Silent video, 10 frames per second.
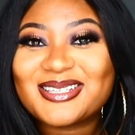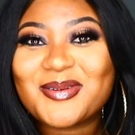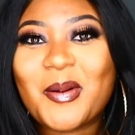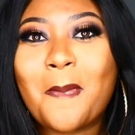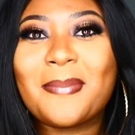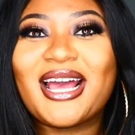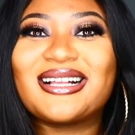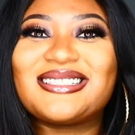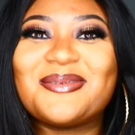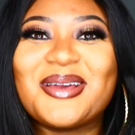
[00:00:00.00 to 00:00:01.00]
guys, welcome
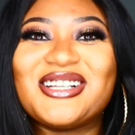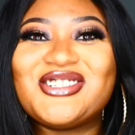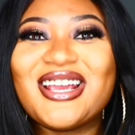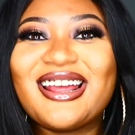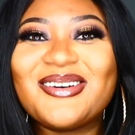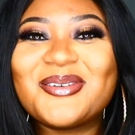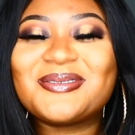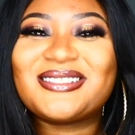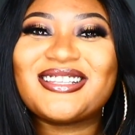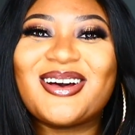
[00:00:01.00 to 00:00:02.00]
back to my channel.
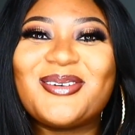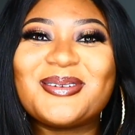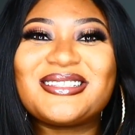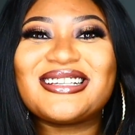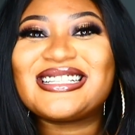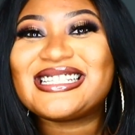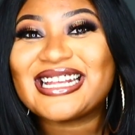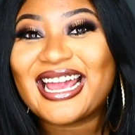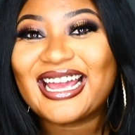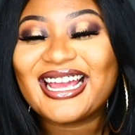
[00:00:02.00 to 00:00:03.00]
So
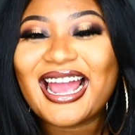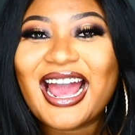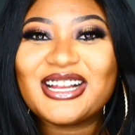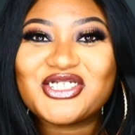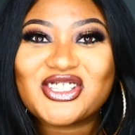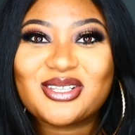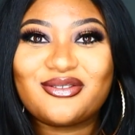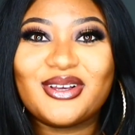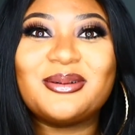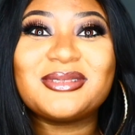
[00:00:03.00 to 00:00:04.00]
today I just
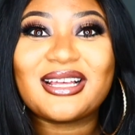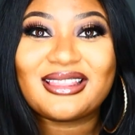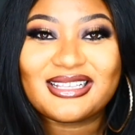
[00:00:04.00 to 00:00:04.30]
filmed